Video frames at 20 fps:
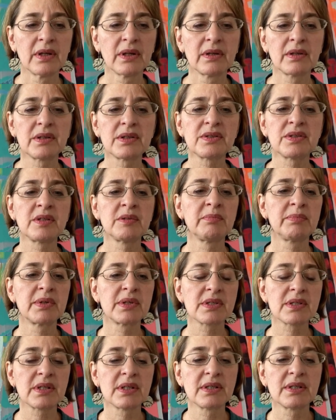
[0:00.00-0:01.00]
Christian
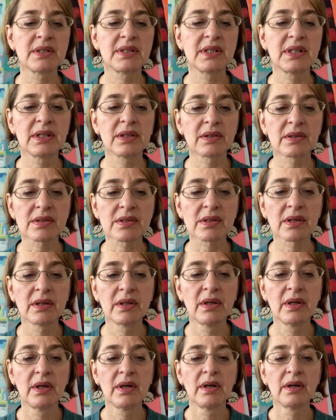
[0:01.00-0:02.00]
burst into tears.
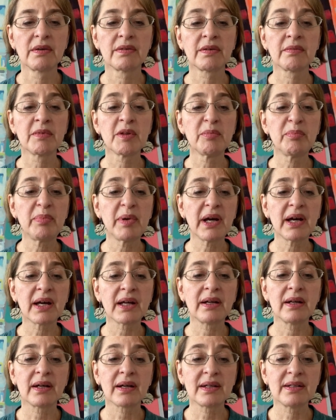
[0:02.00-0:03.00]
From the
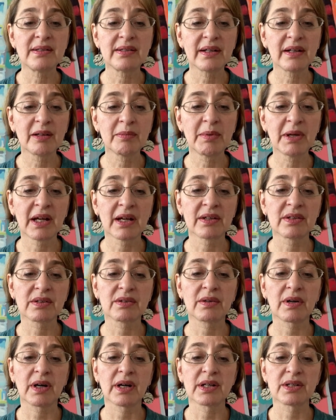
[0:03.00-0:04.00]
bed, Adele began to
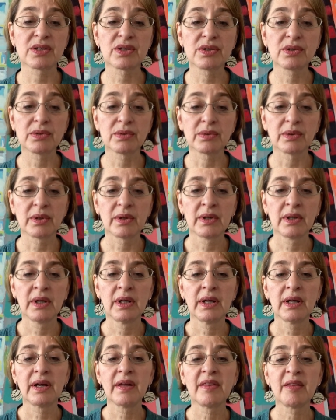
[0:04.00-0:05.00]
cry too.
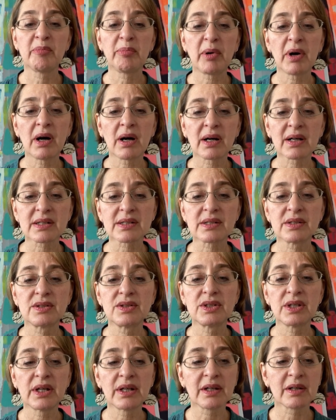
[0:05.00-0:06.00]
In the box,
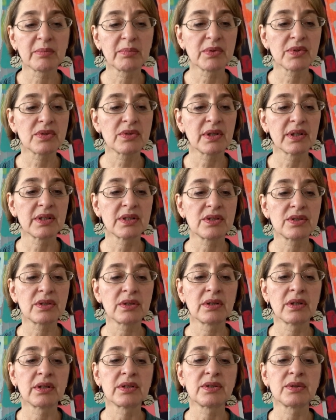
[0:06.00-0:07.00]
Jacob was trying to
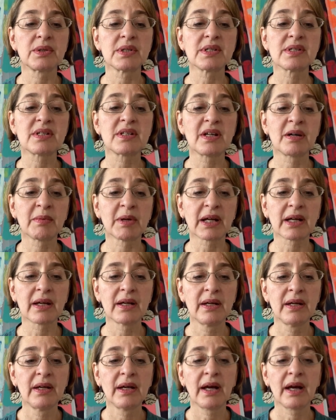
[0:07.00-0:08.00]
turn onto his stomach,
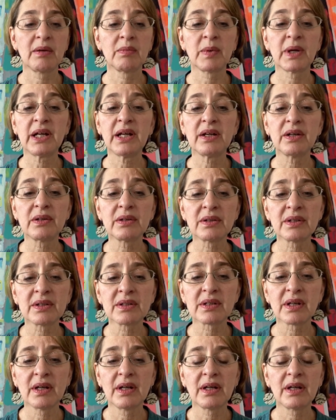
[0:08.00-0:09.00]
and when he
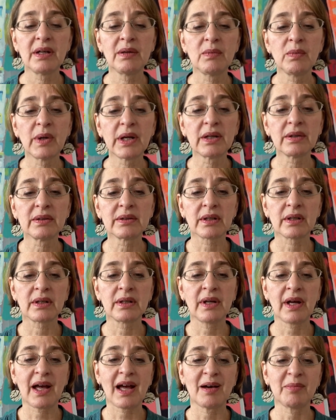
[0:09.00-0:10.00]
couldn't, he wiggled
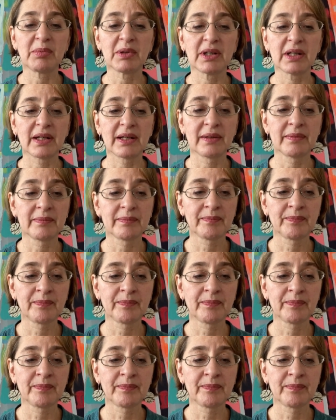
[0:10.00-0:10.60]
unhappily.